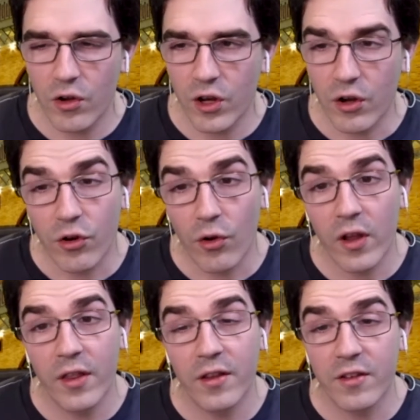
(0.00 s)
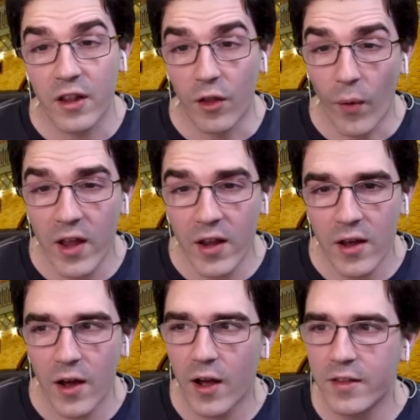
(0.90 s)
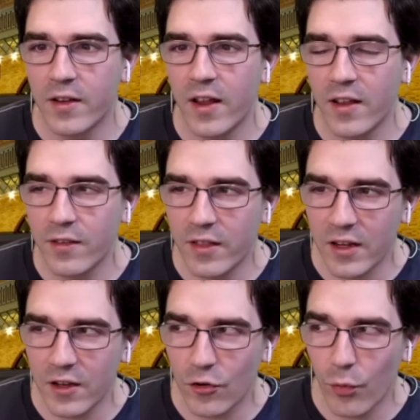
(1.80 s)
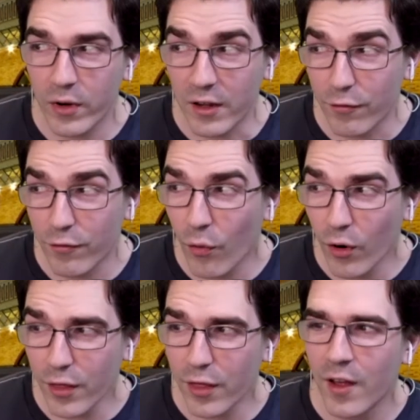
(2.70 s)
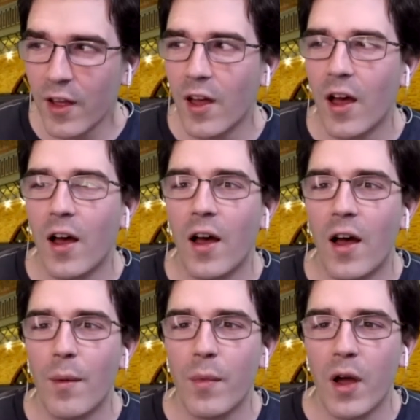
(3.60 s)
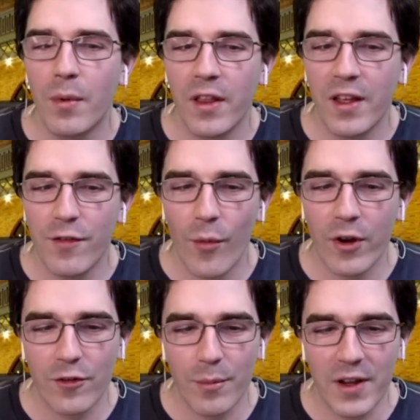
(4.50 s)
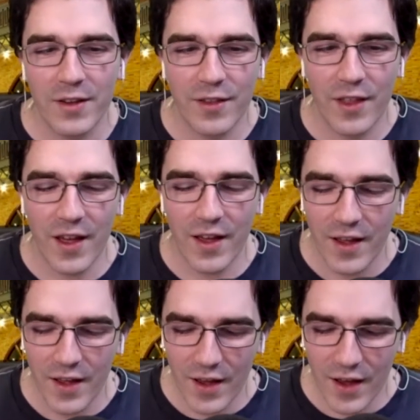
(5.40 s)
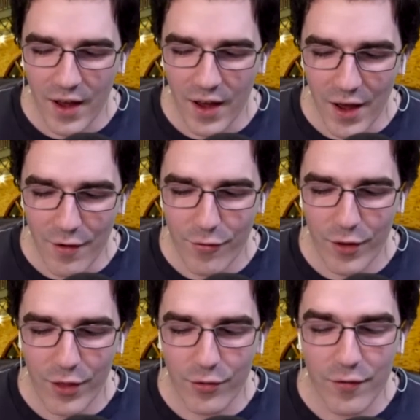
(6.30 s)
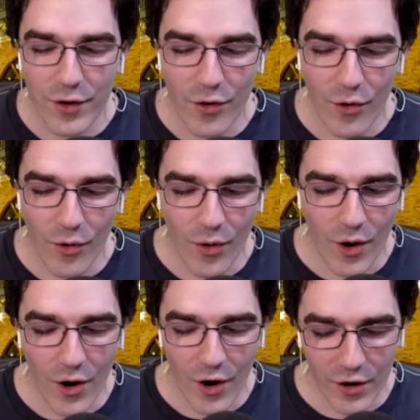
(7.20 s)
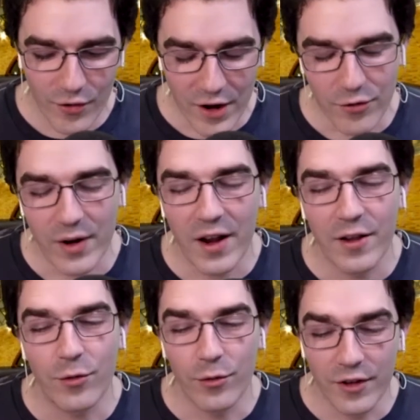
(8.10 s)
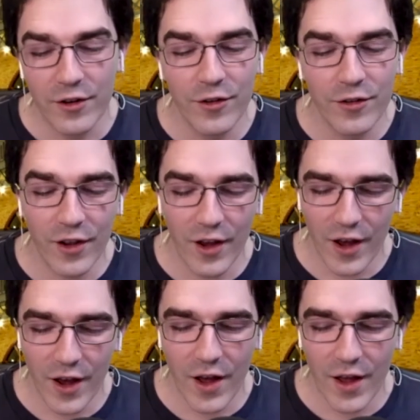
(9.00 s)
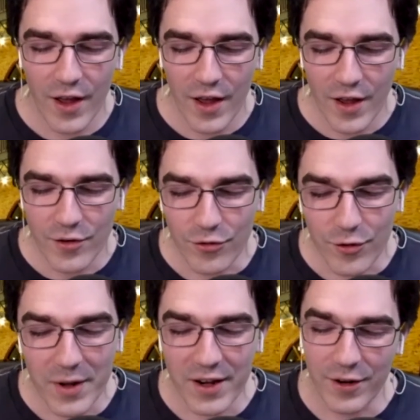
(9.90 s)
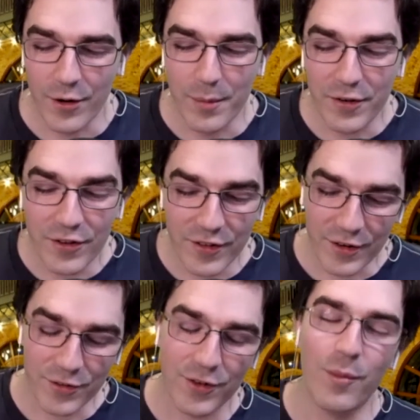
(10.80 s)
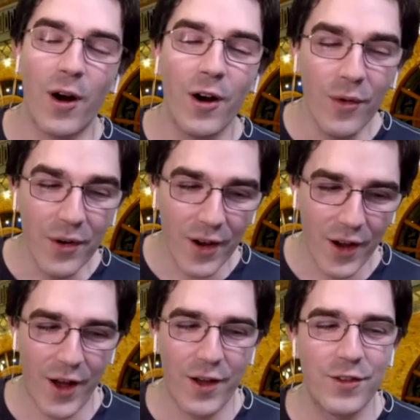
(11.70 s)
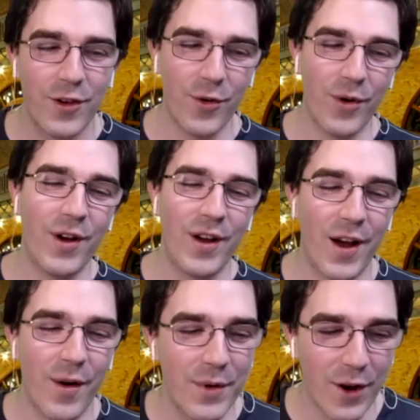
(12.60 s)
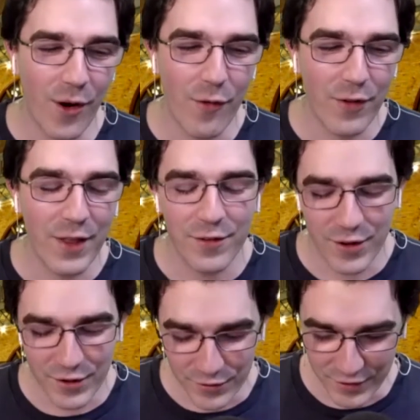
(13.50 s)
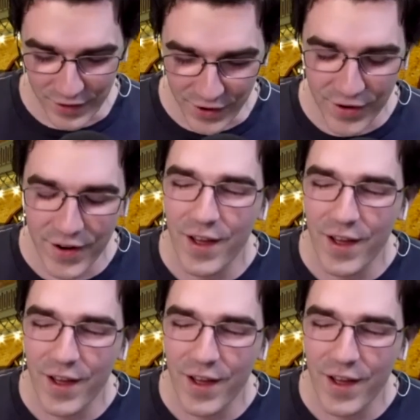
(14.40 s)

you know, don't let this get in the way. Uh, today is the 24th, um, I believe, which means that uh, for those of you who are graduating high school seniors, uh, you should be getting your admissions letters tomorrow. Uh, so, uh, you know, hopefully there's good news in there.